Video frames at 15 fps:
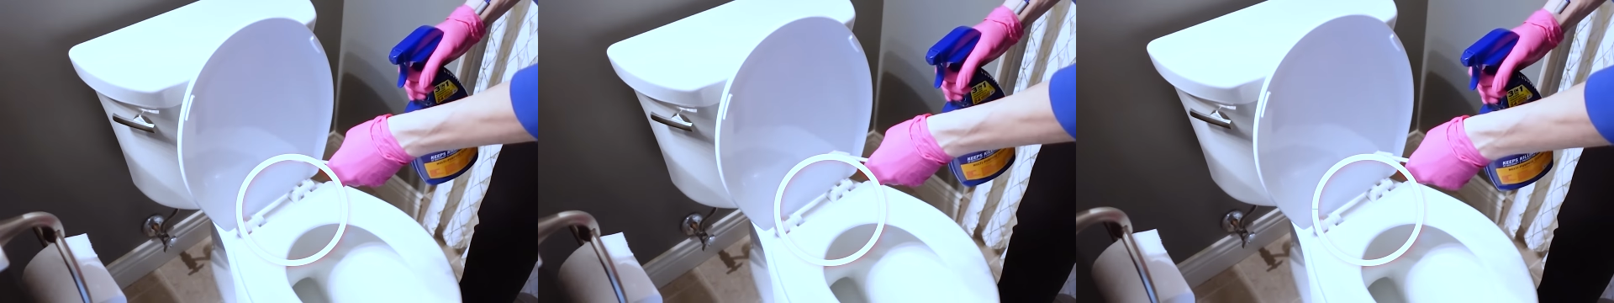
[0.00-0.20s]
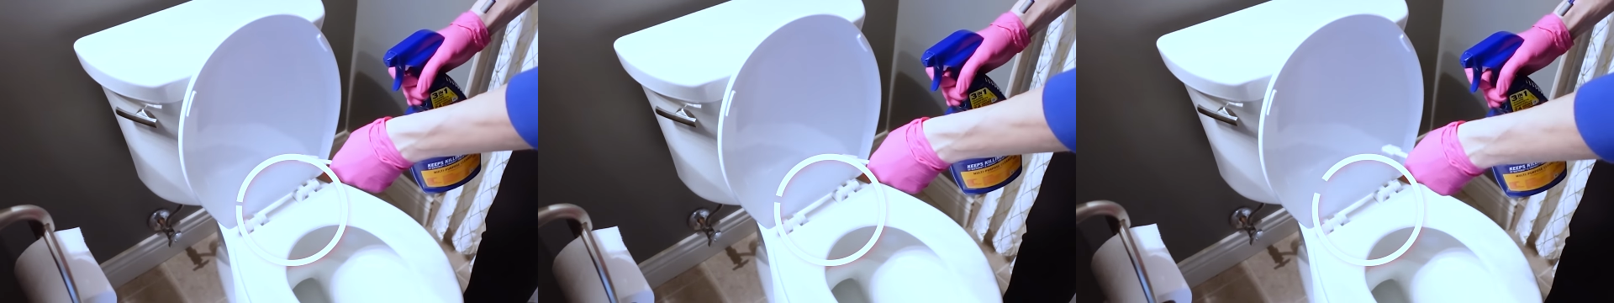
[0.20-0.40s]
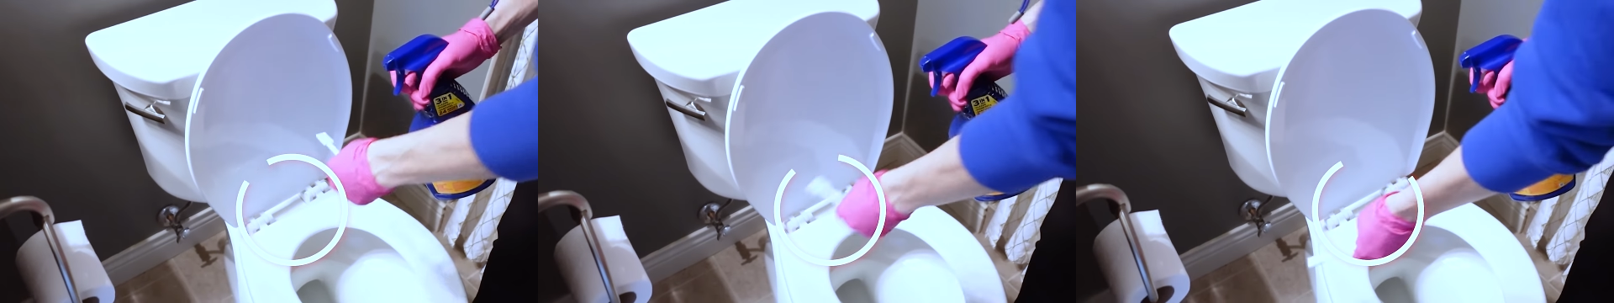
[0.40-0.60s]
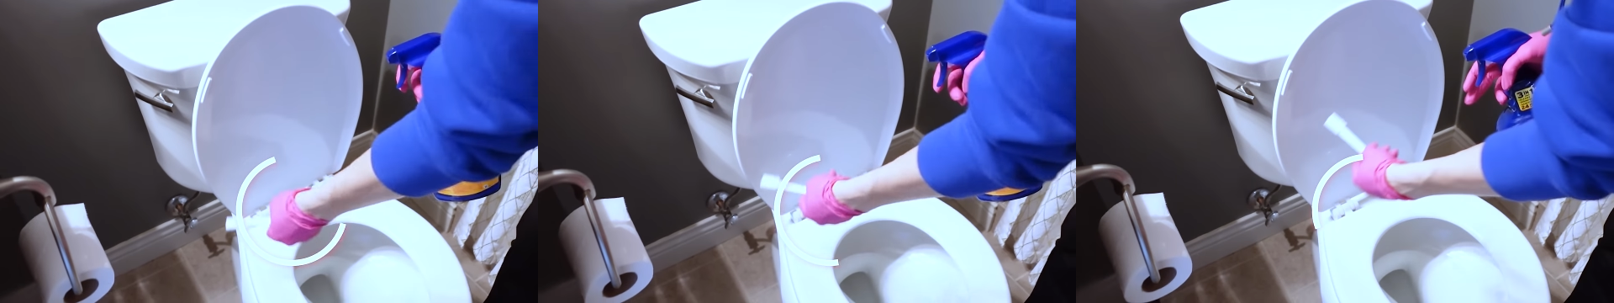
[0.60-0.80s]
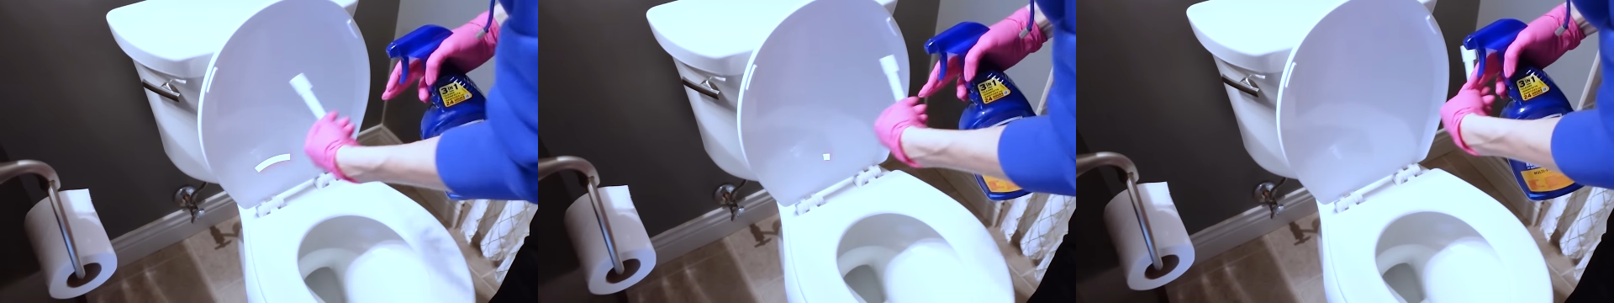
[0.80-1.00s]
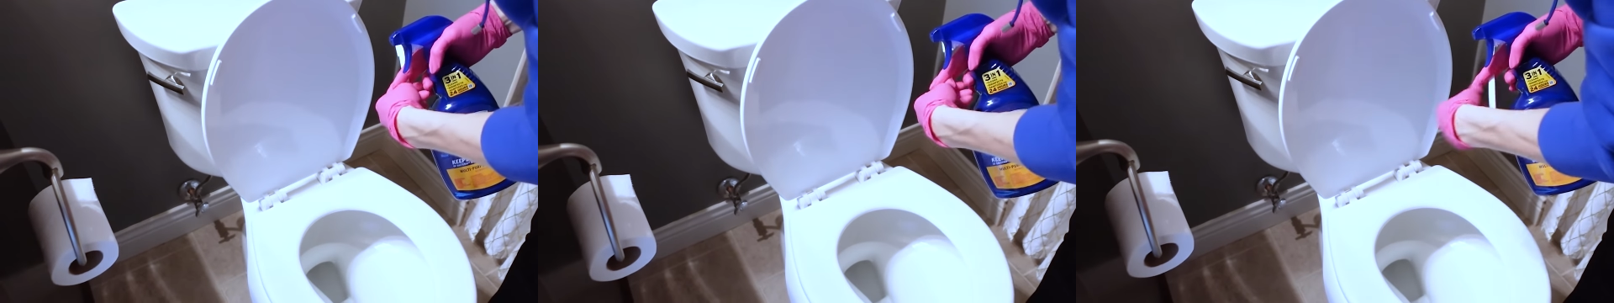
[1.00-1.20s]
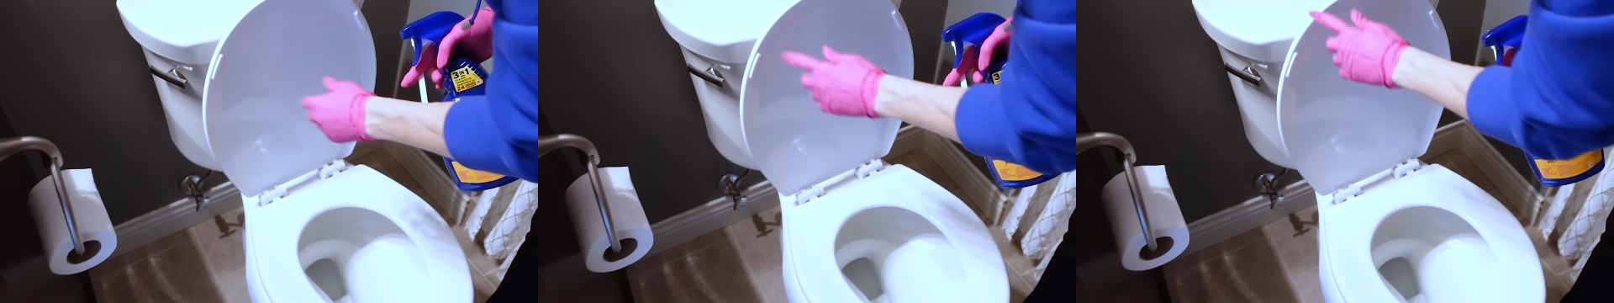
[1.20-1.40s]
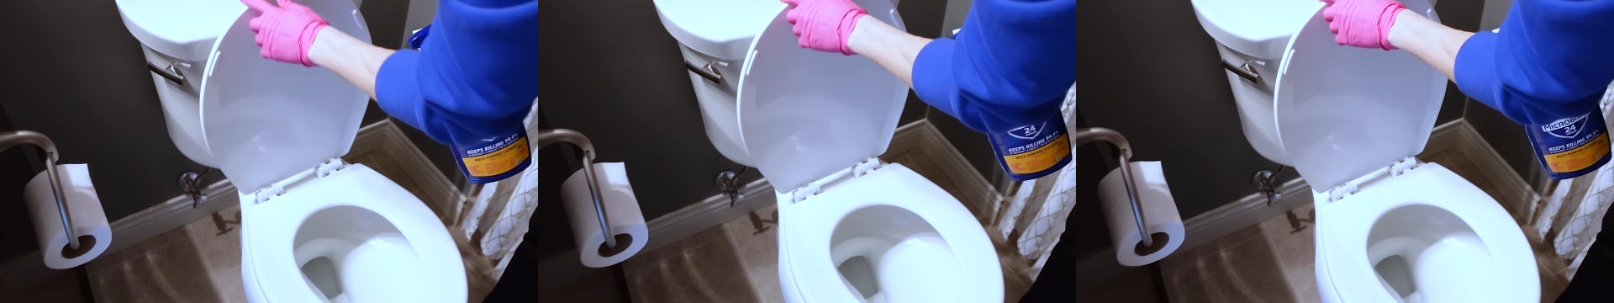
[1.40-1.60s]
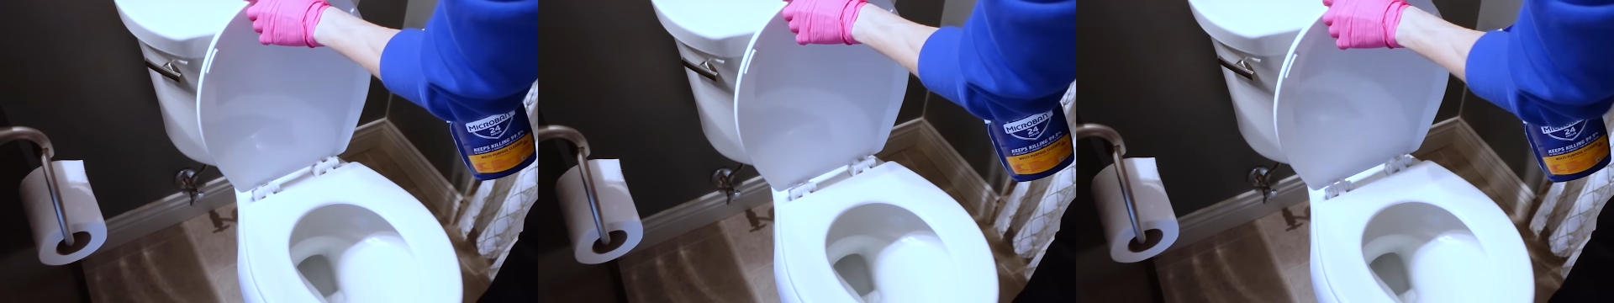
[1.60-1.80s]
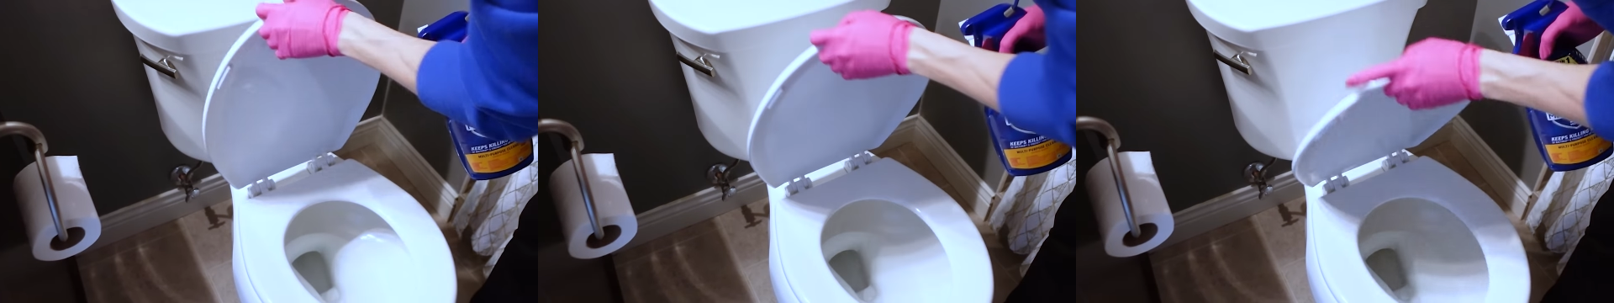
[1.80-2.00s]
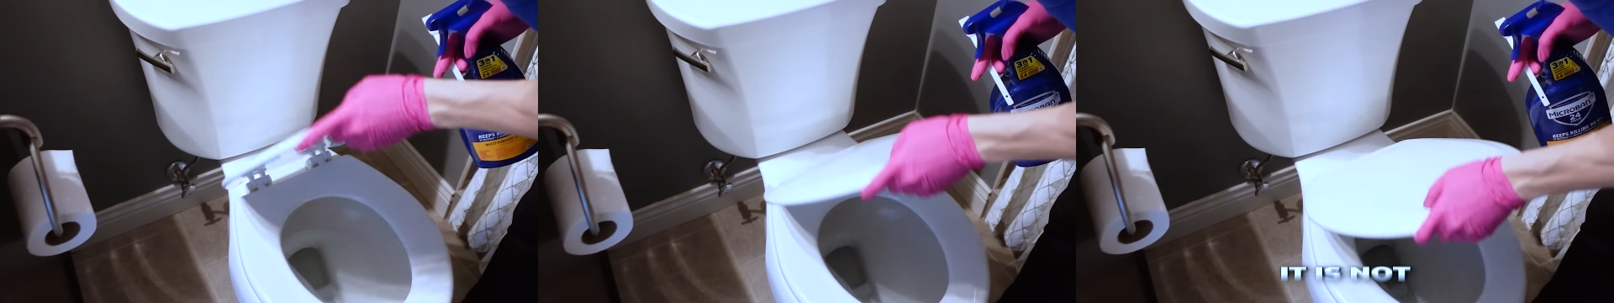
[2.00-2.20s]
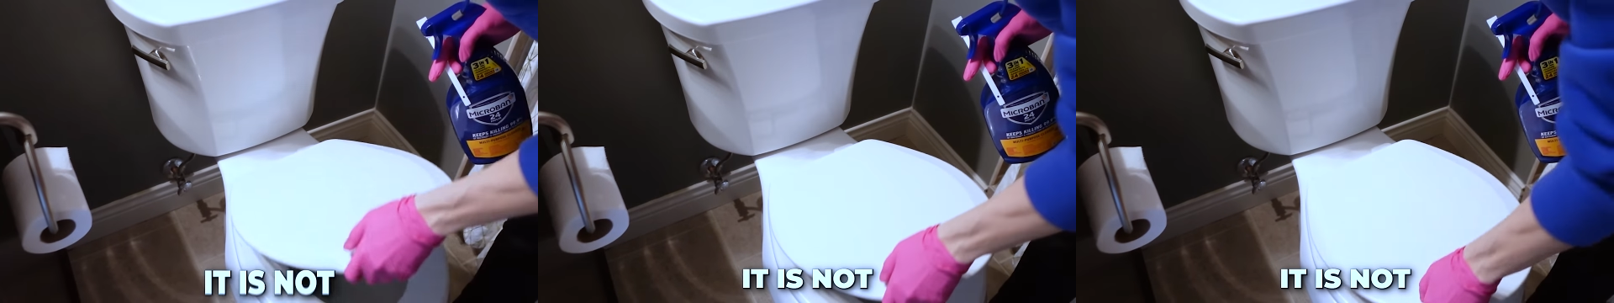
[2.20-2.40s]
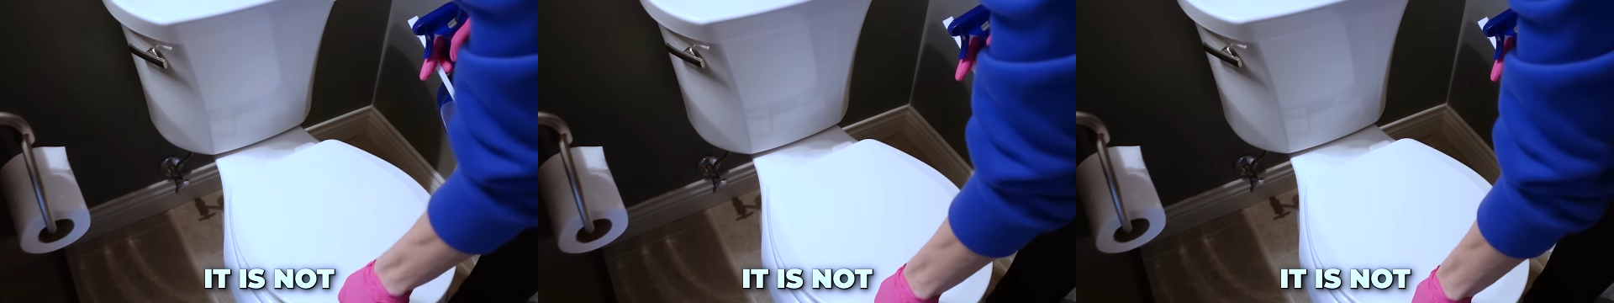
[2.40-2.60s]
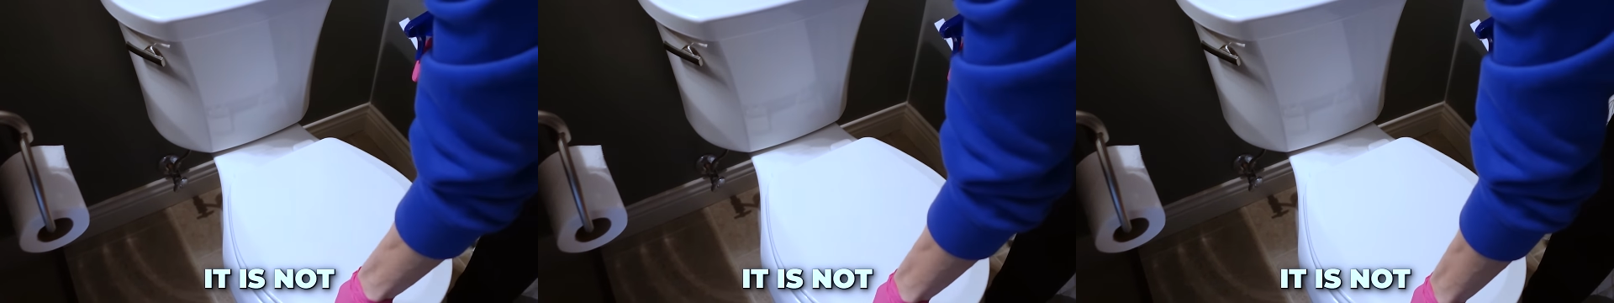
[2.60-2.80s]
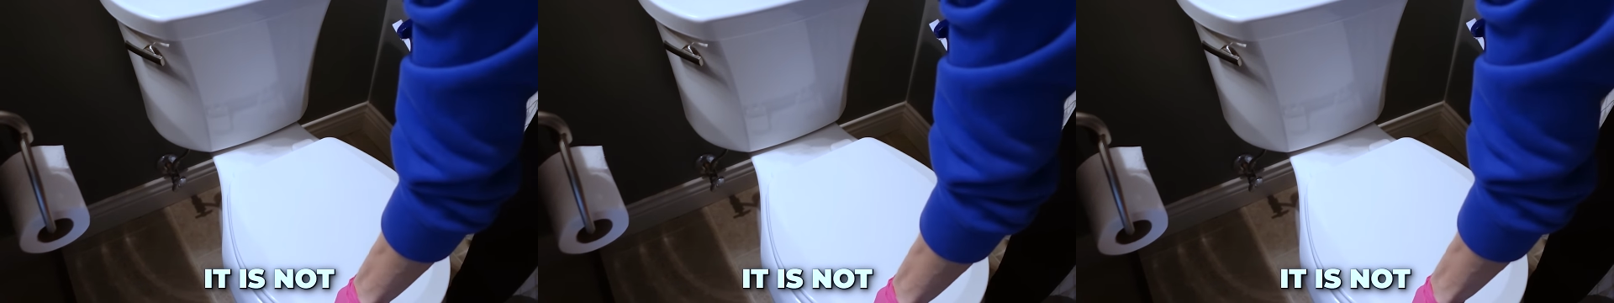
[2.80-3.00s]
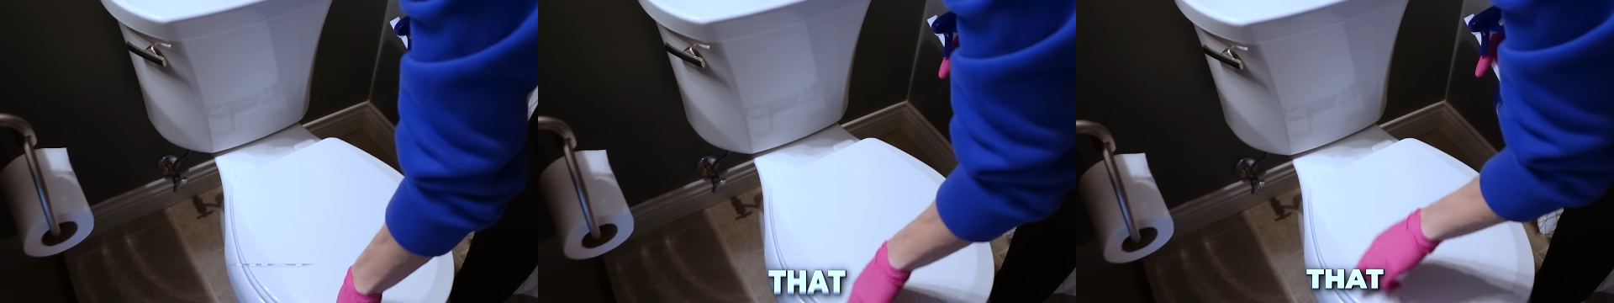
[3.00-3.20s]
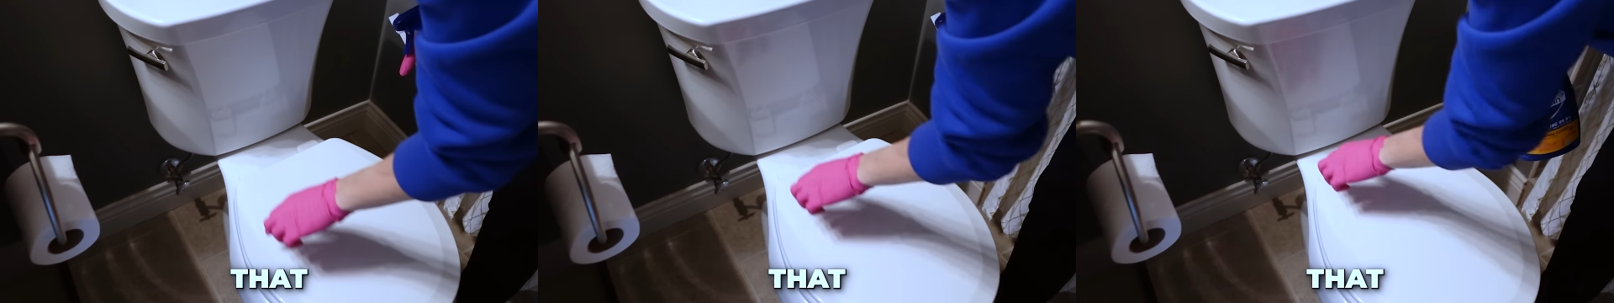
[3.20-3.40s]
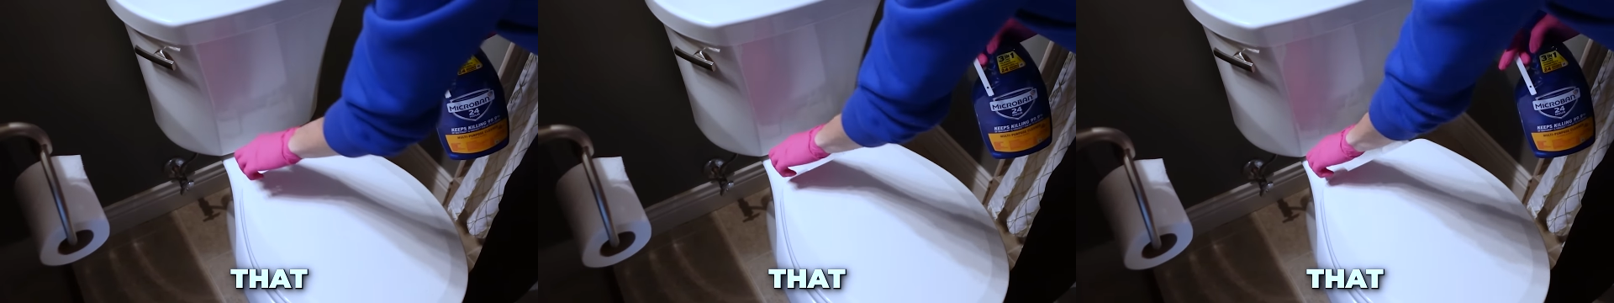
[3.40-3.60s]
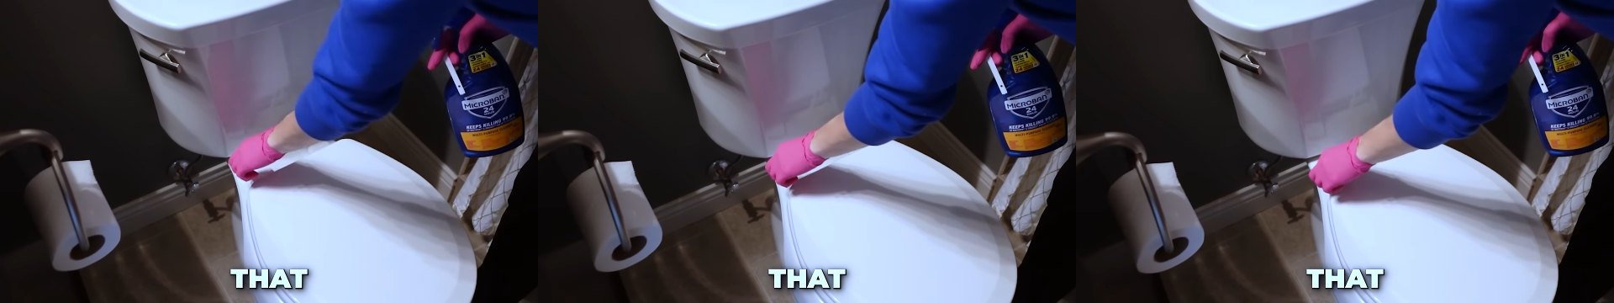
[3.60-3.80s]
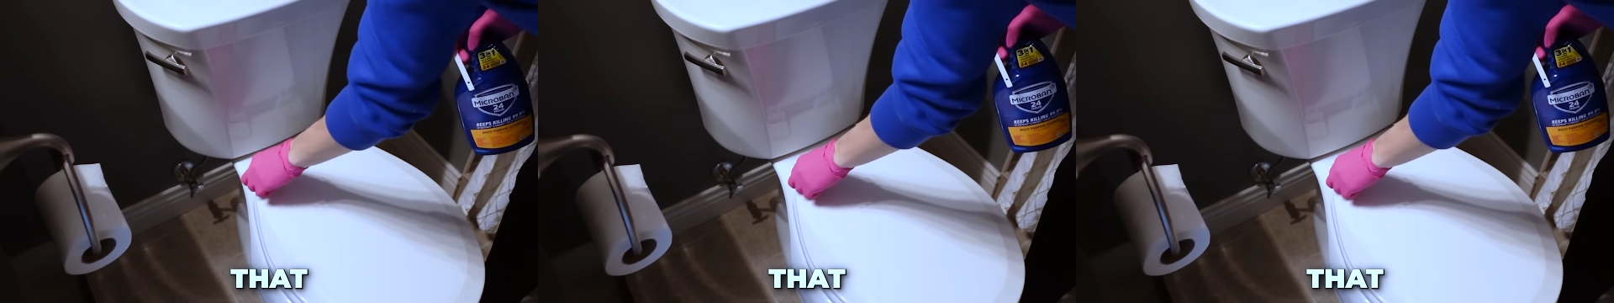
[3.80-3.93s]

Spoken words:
(no speaker visible)